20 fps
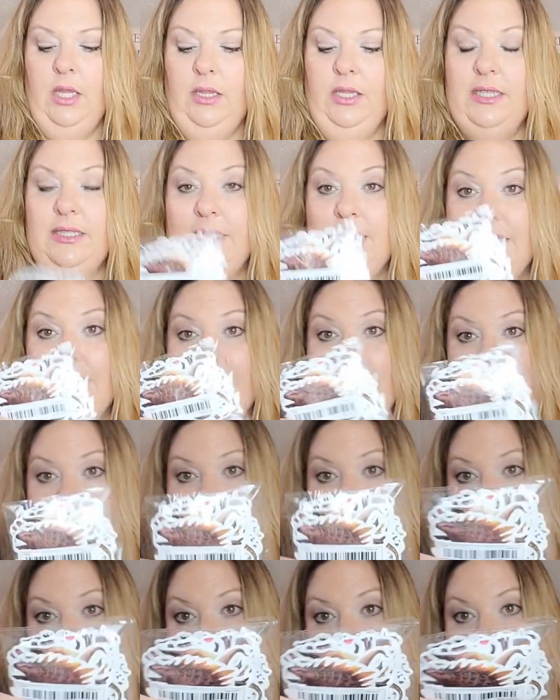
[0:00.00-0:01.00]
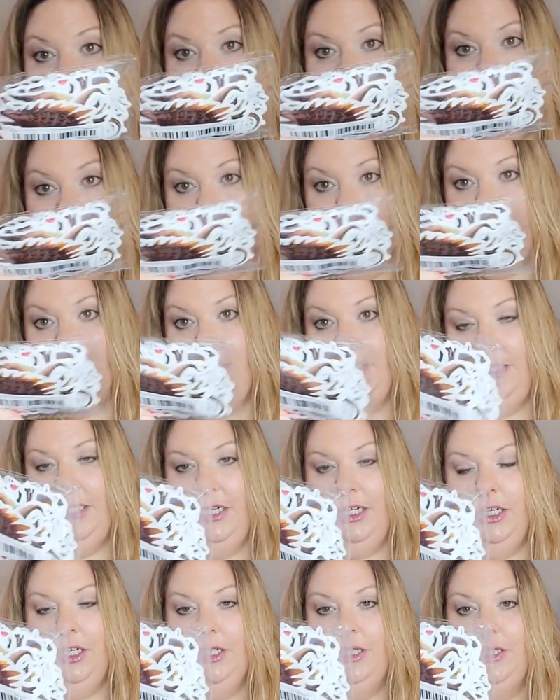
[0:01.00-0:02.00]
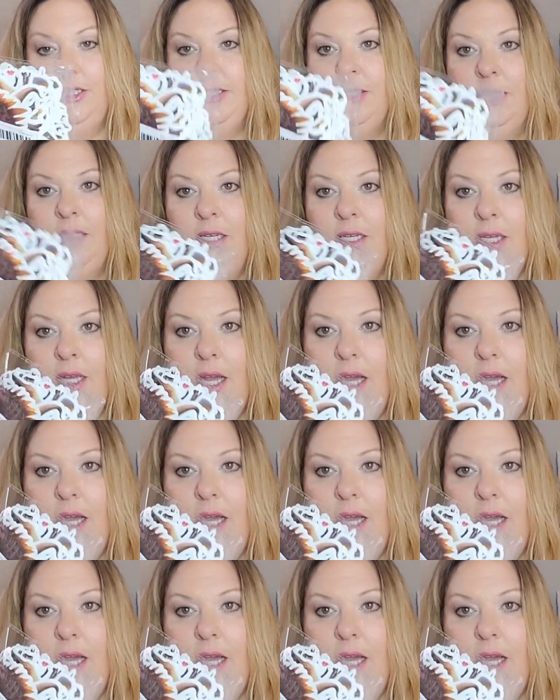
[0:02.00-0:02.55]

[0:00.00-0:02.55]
This is a set of dinosaur stickers.